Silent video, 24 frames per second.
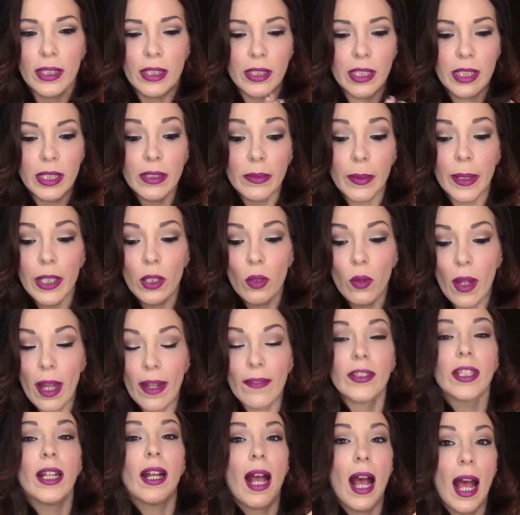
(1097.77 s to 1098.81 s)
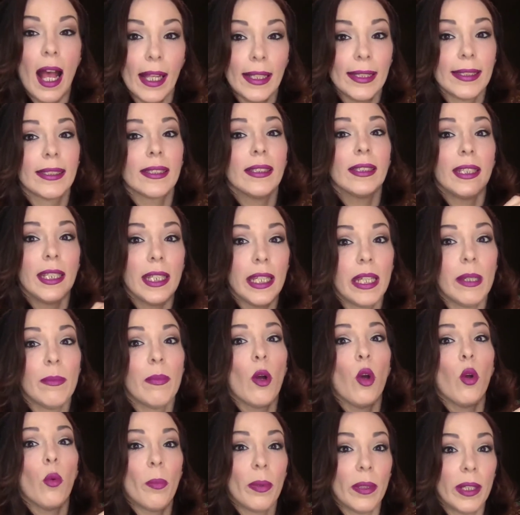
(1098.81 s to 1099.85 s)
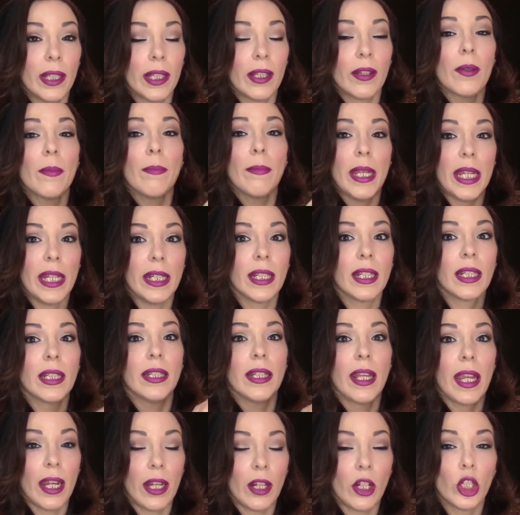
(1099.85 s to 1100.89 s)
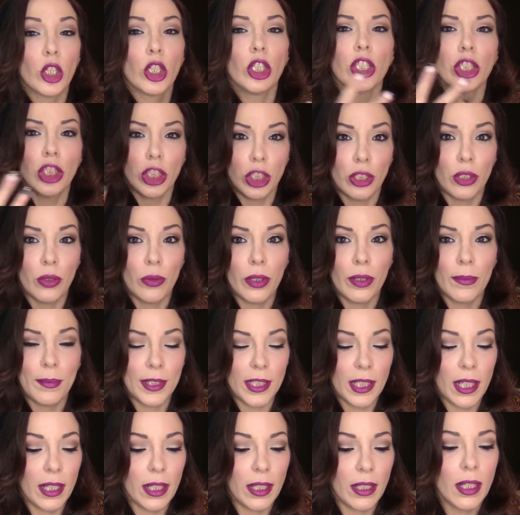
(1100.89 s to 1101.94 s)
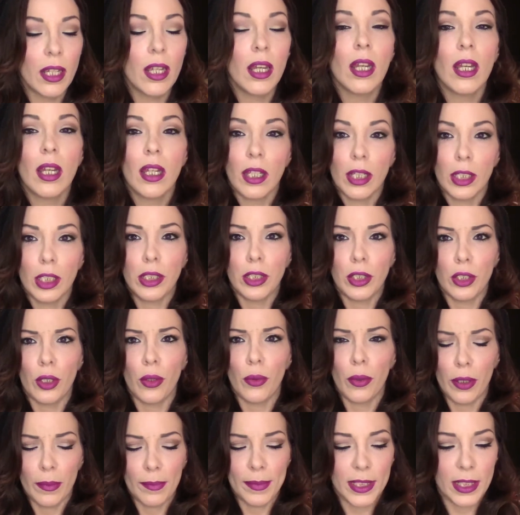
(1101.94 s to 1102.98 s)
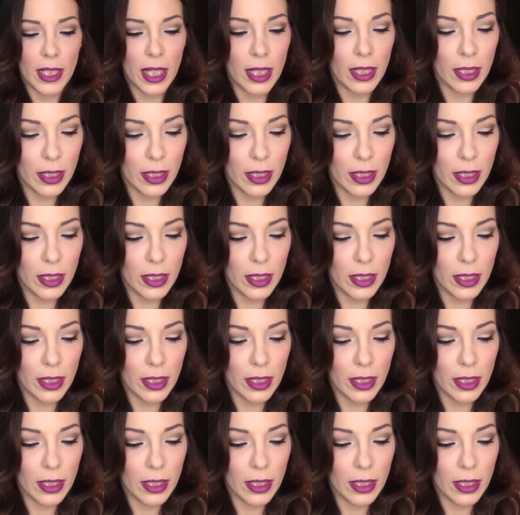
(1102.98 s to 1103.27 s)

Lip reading: This way you don't have to constantly keep opening the main container. Do you know what I'm saying? You know what I'm saying.